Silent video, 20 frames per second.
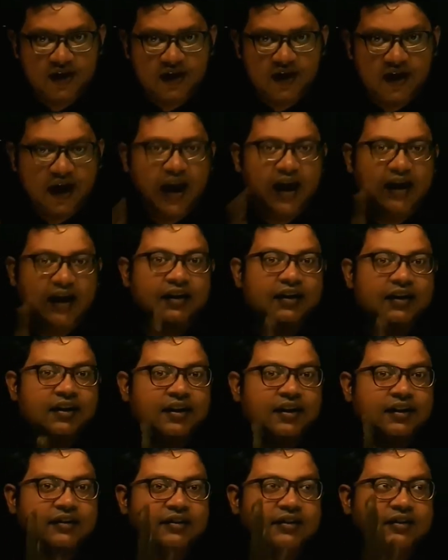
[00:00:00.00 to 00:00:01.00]
and
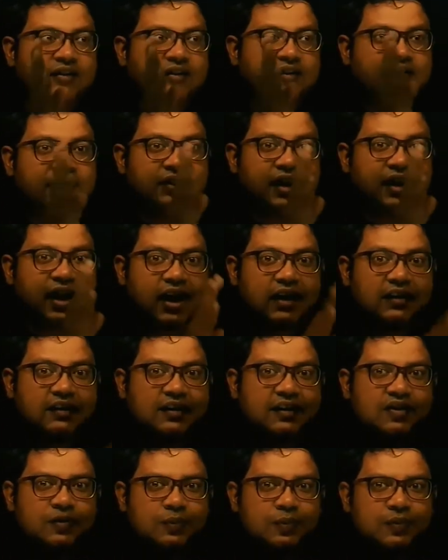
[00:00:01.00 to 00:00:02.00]
the
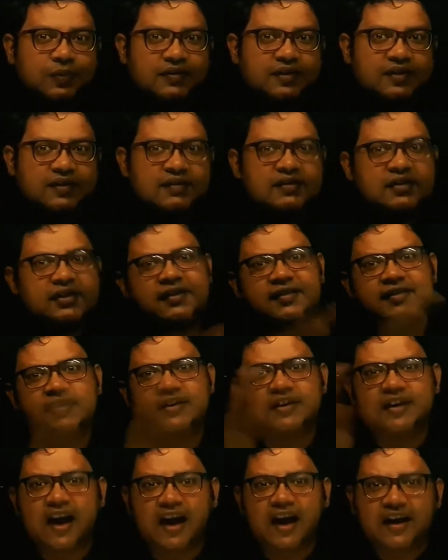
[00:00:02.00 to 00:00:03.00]
other species is
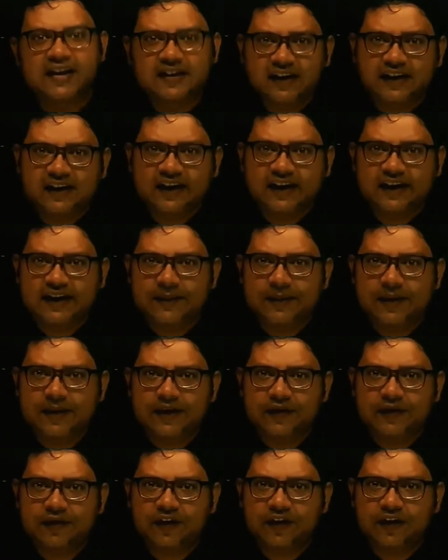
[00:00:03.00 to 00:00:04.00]
neither getting
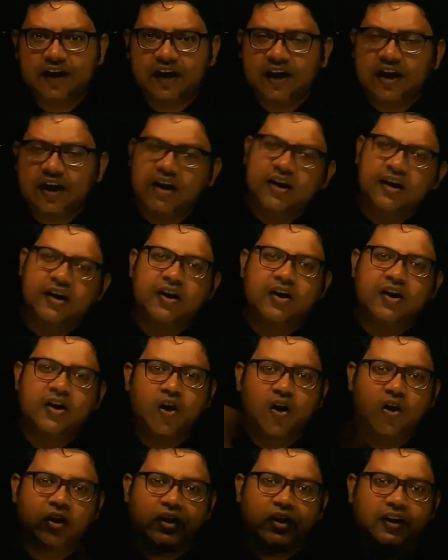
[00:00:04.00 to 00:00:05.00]
benefited
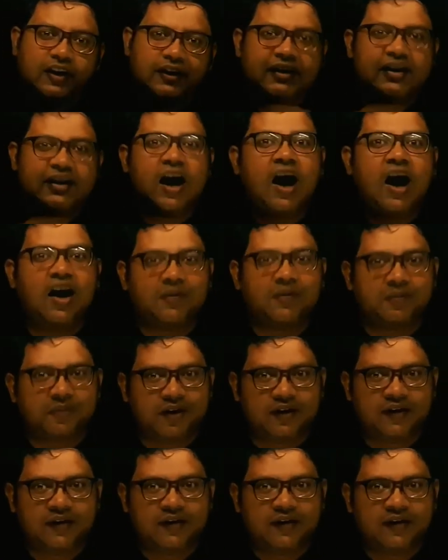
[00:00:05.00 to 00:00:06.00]
nor getting harmed.
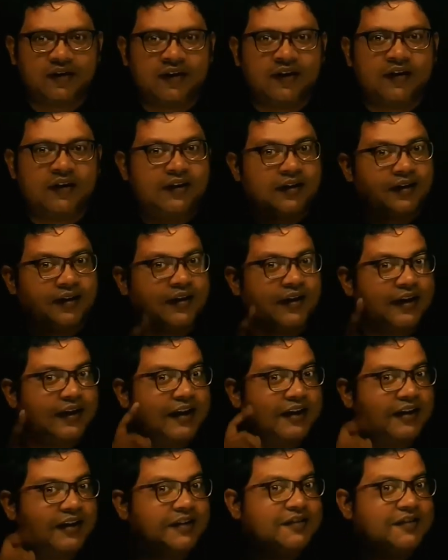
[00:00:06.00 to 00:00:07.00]

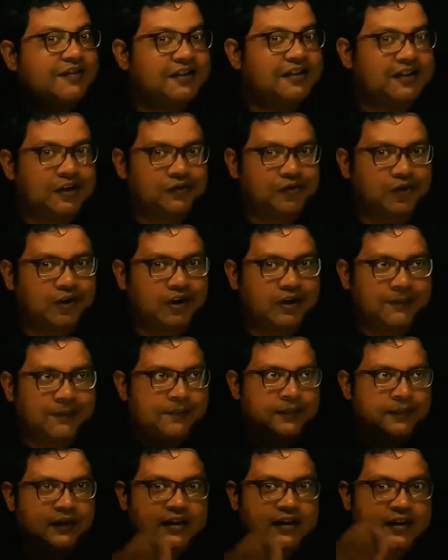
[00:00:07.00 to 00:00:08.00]
Again, listen carefully.
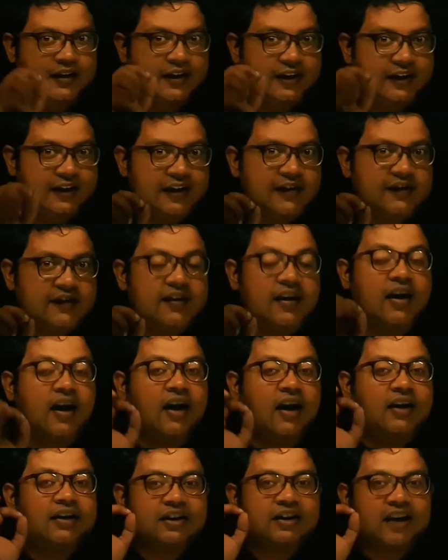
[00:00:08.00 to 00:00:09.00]
It is
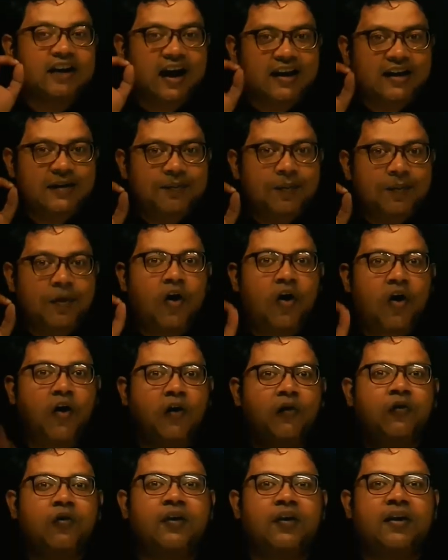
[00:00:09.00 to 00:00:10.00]
a type
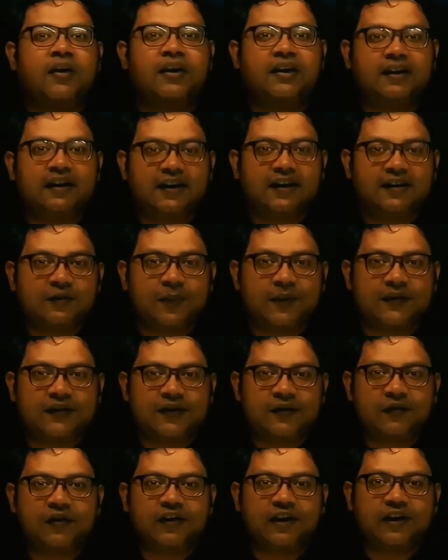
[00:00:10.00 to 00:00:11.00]
of
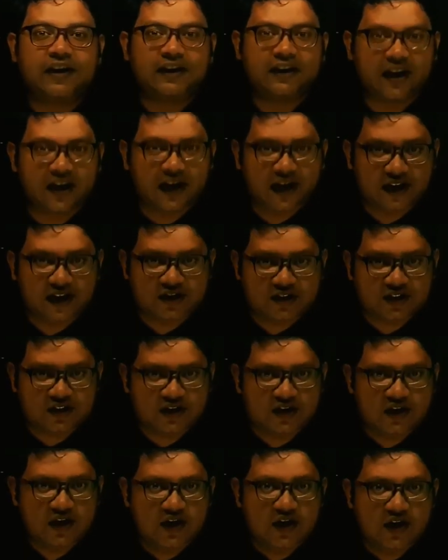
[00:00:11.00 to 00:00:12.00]
interspecific
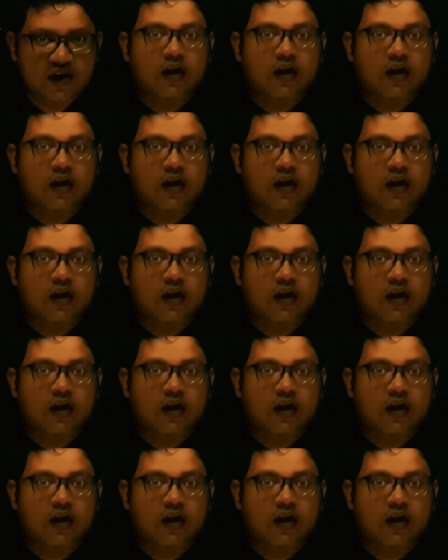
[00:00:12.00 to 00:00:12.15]
interaction